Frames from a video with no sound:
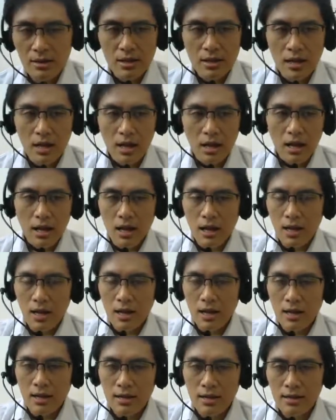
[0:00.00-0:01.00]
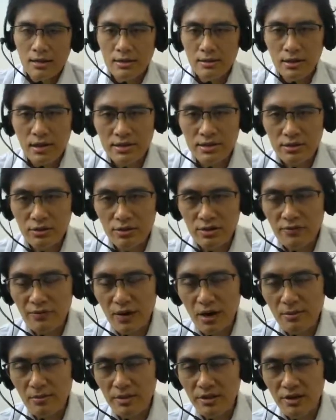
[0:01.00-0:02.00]

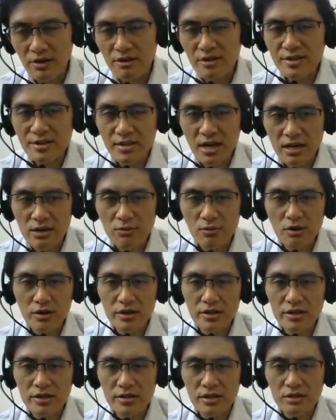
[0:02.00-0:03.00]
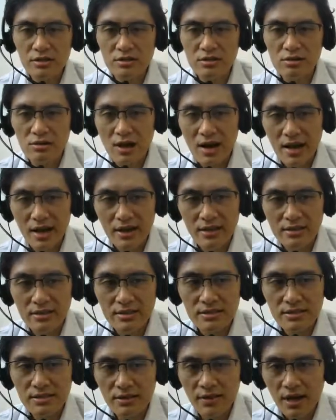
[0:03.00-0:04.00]
asthenospheric material sidewards that
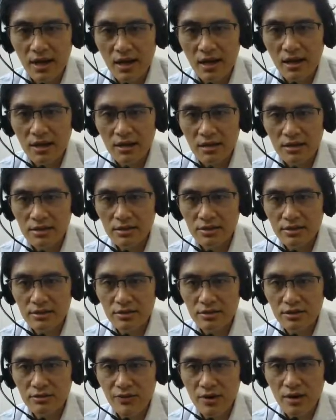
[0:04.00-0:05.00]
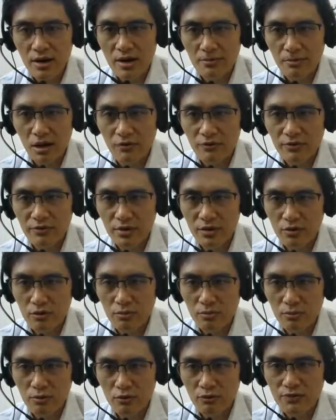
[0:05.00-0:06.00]
drags the lithosphere above it to
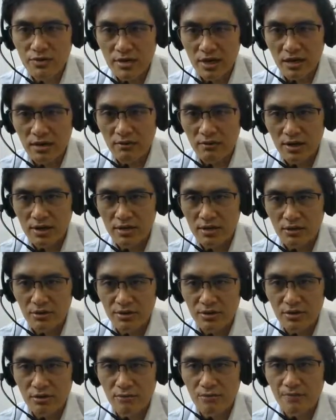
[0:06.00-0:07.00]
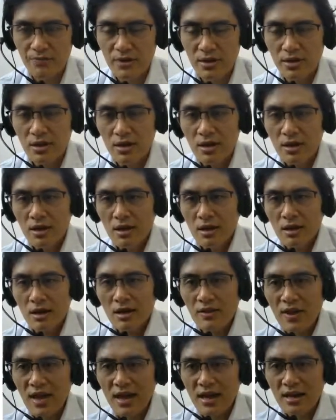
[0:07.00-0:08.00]
move sidewards also.
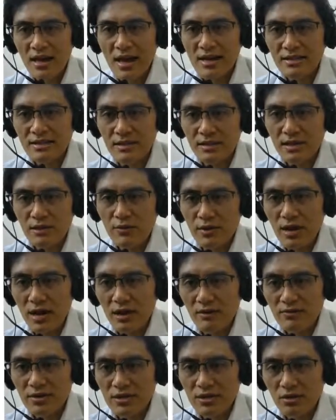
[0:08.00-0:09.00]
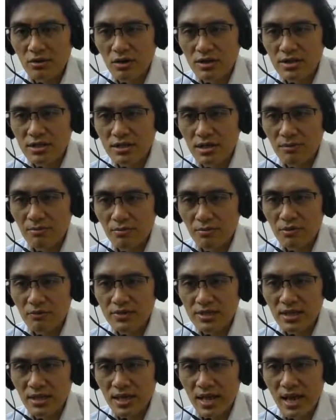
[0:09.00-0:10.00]
And then lastly, we have this concept of
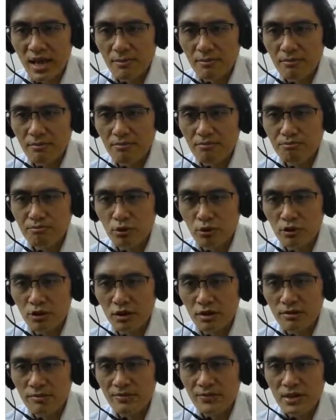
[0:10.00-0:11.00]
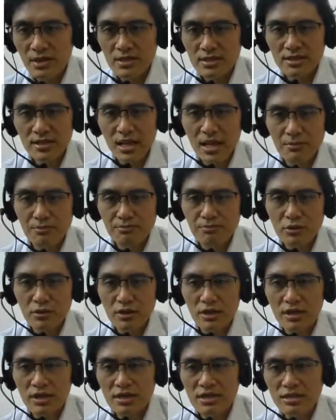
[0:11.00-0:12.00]
slab pull. Slab
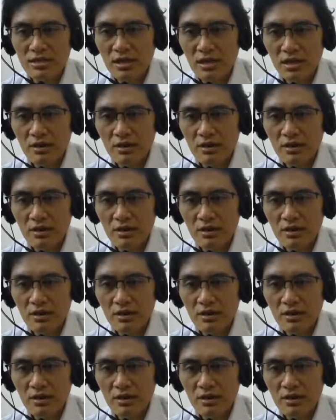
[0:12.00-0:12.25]
pull is